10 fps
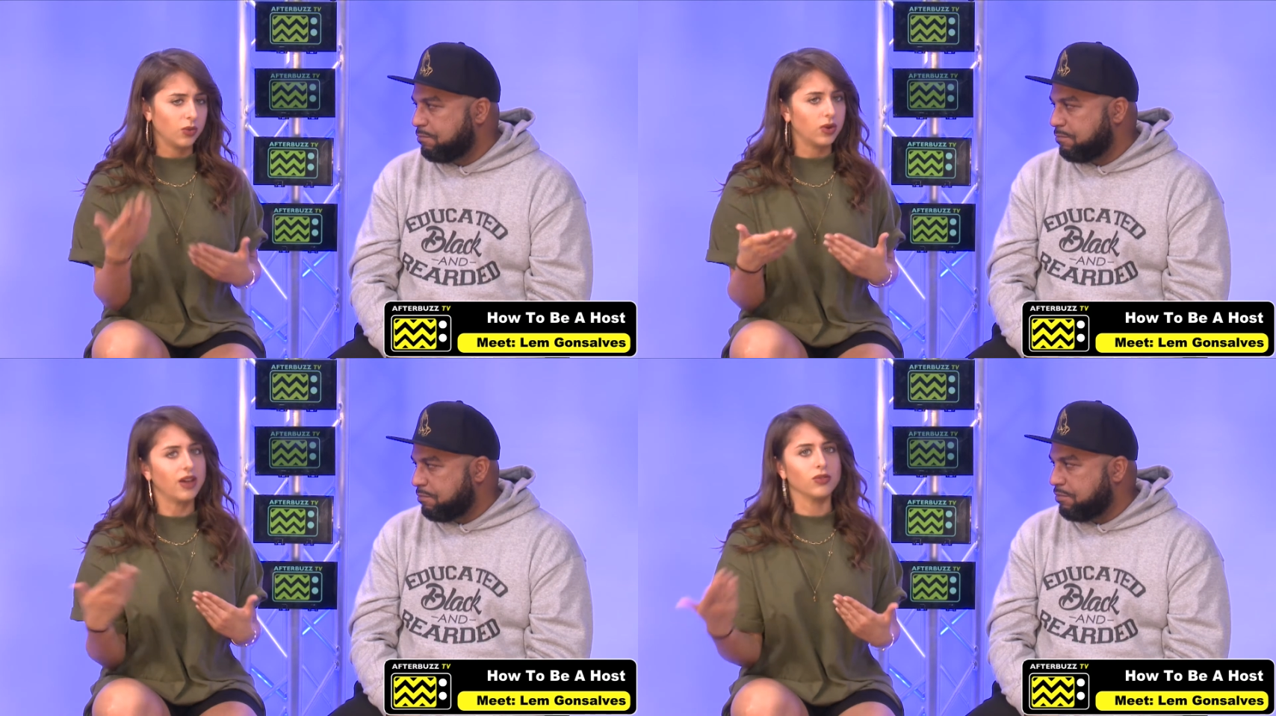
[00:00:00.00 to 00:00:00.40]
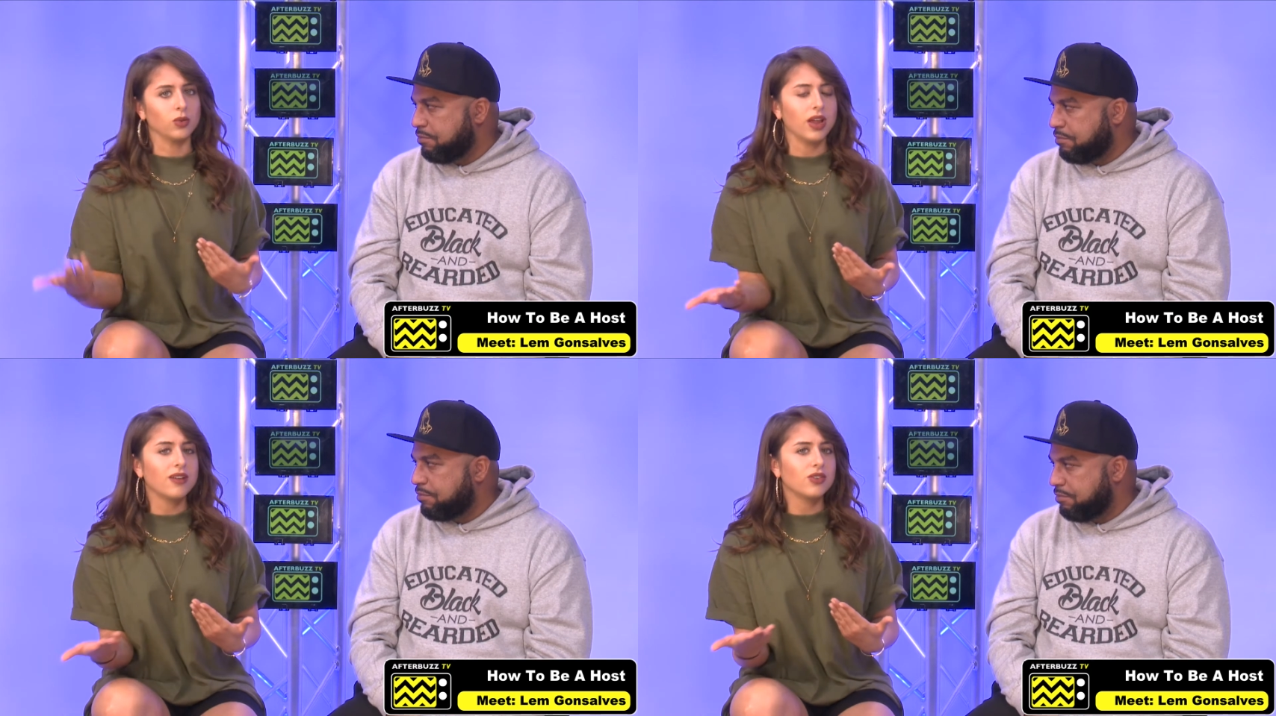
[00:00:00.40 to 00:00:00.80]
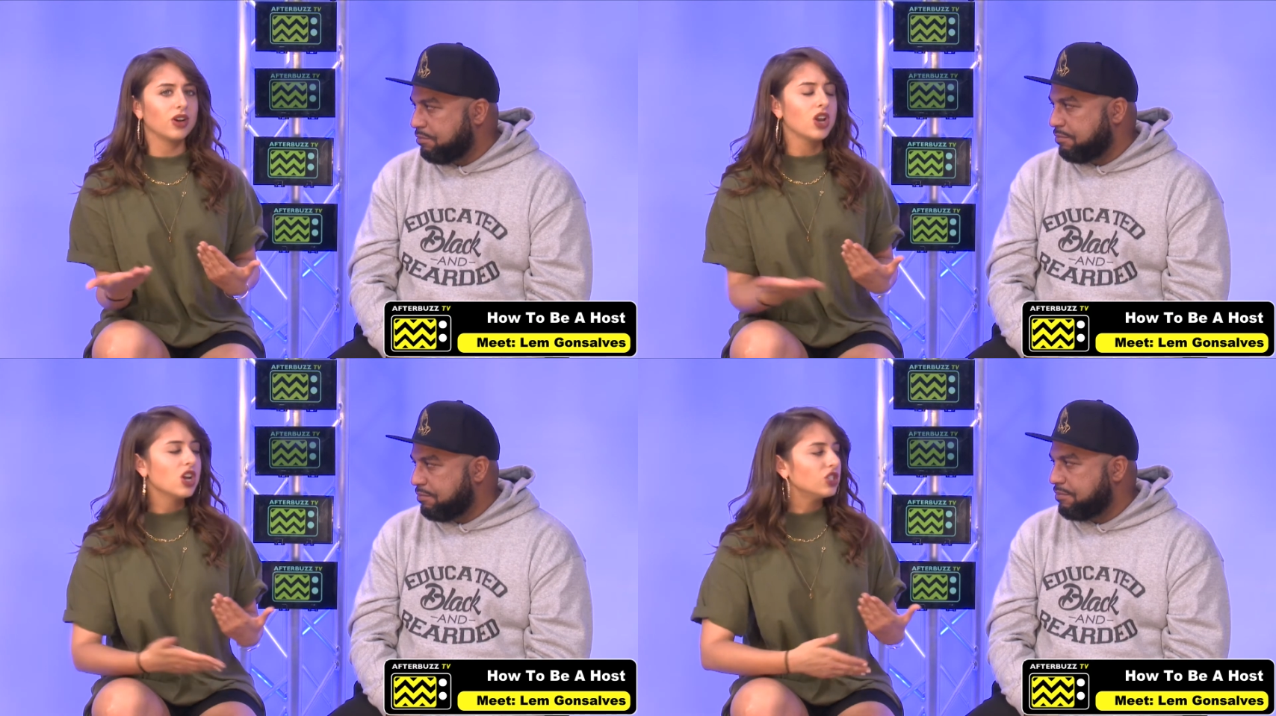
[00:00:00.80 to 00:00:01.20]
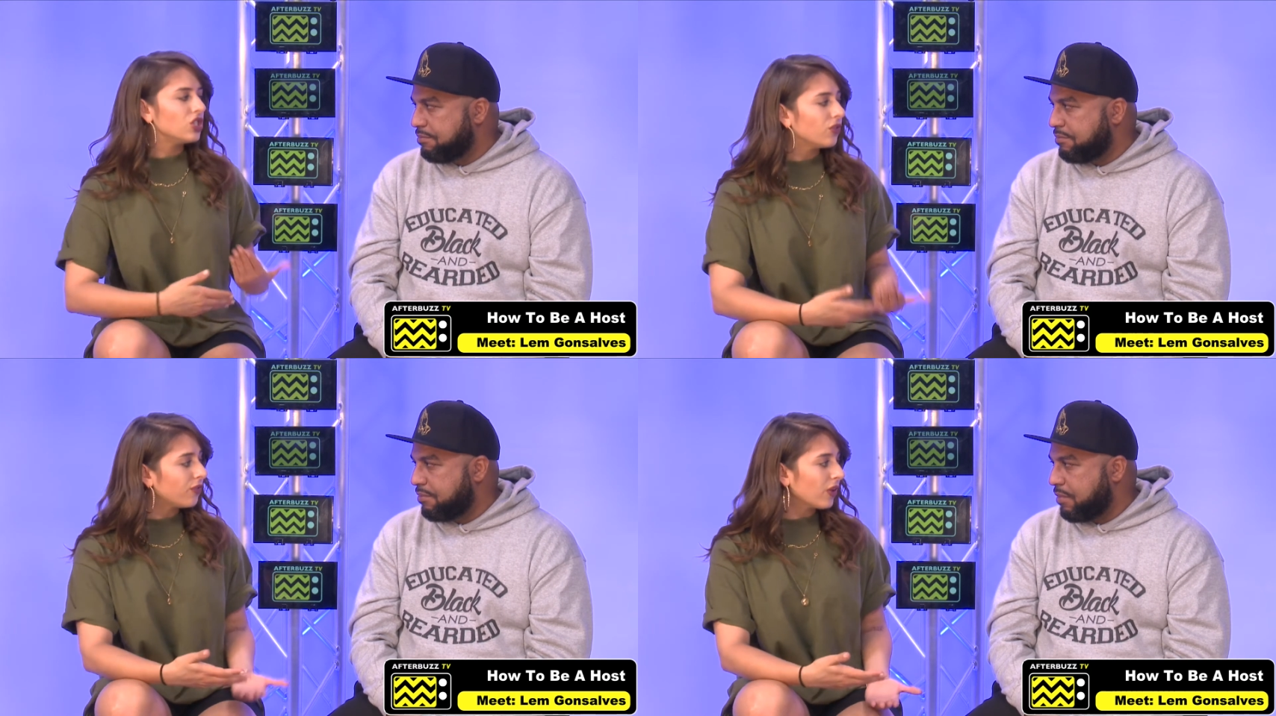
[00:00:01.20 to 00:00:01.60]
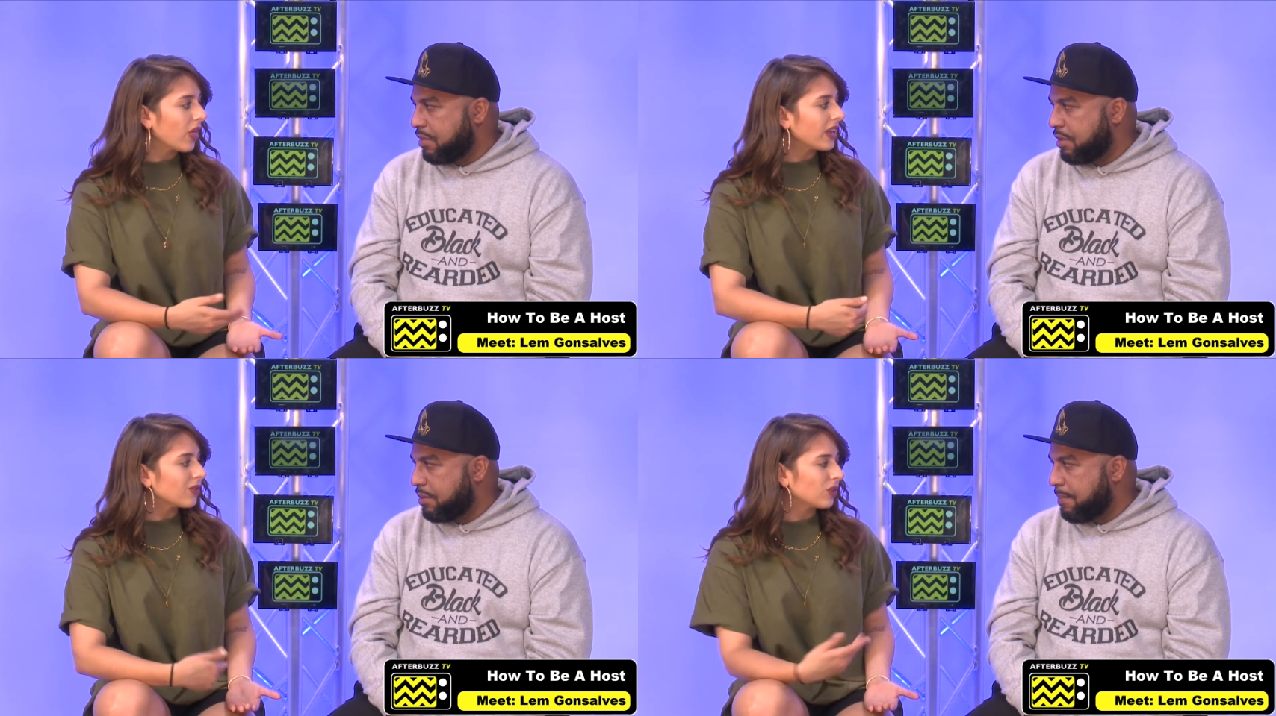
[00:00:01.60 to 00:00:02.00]
Speaker 1: whatever, whatever. Do you feel
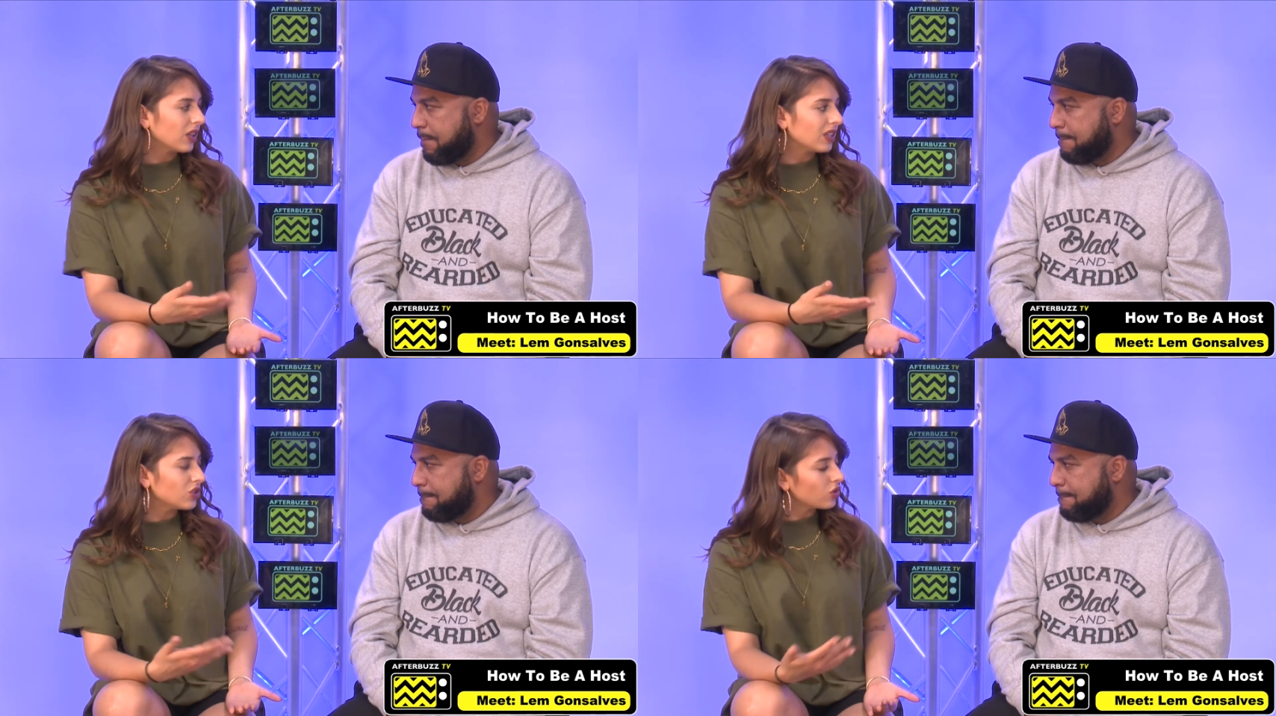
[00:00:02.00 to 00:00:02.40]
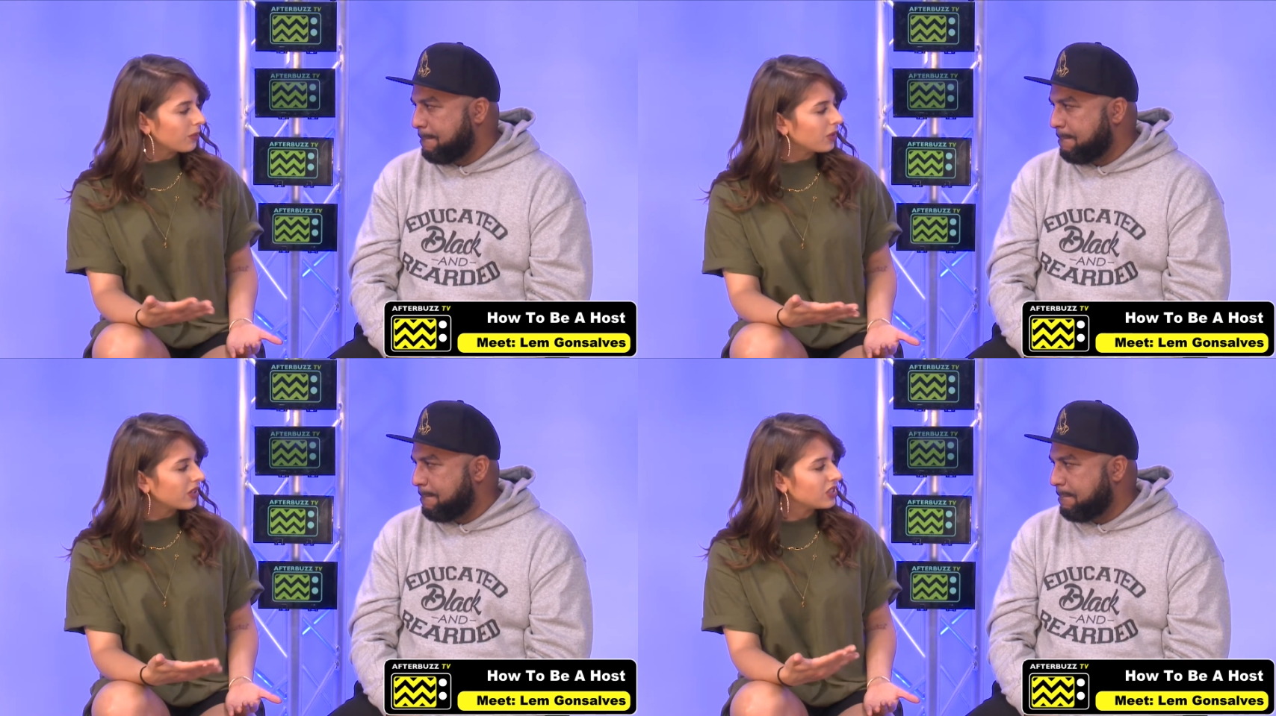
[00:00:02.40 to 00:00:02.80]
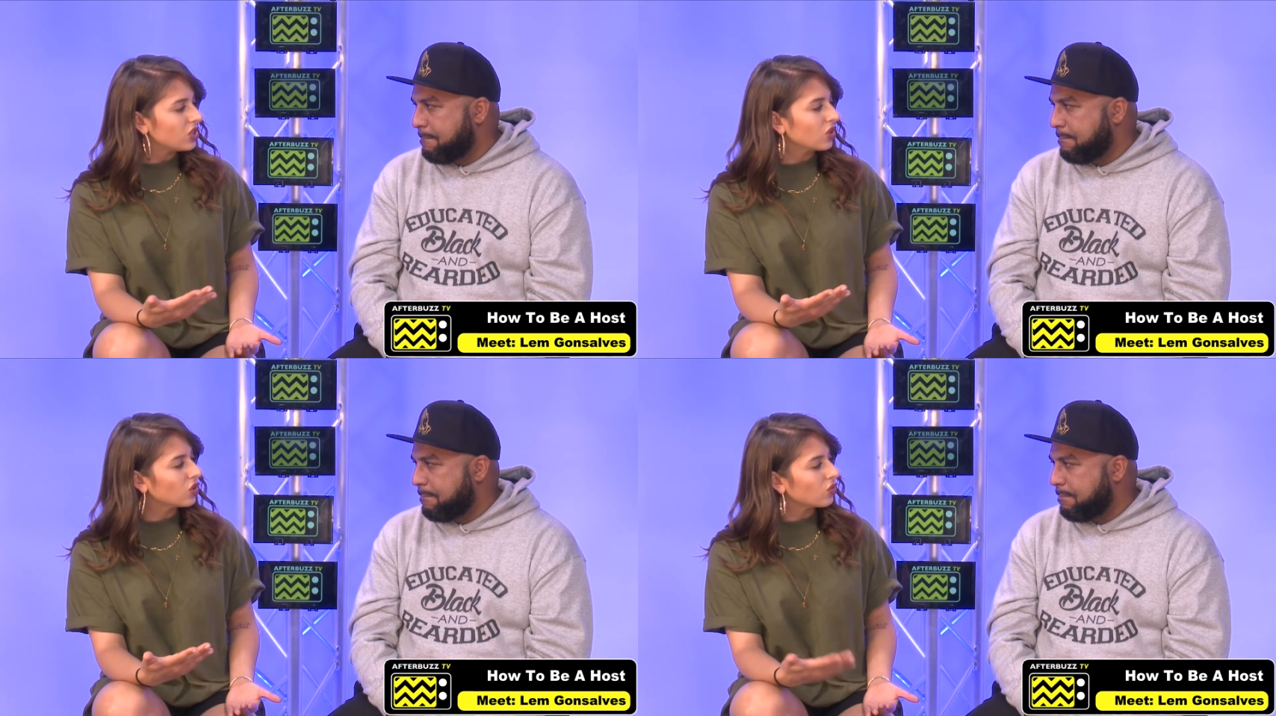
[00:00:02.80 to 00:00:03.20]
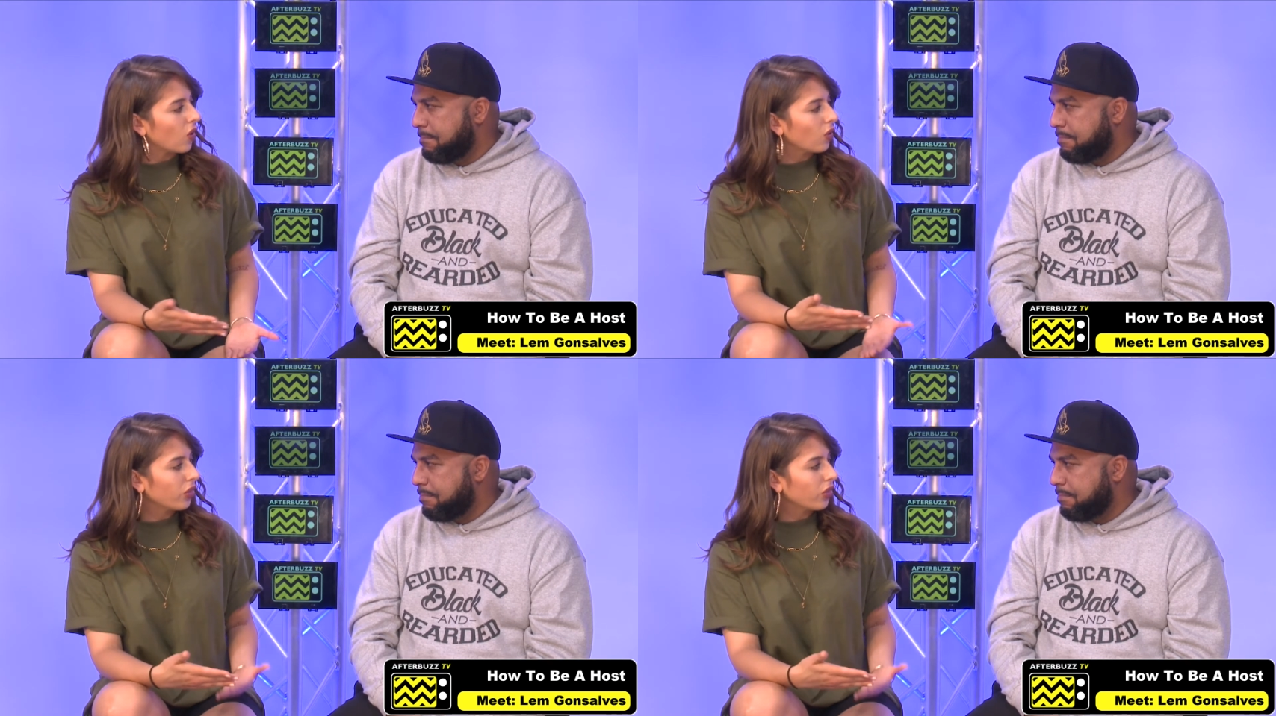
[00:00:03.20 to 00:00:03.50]
like it really contributed to your growth?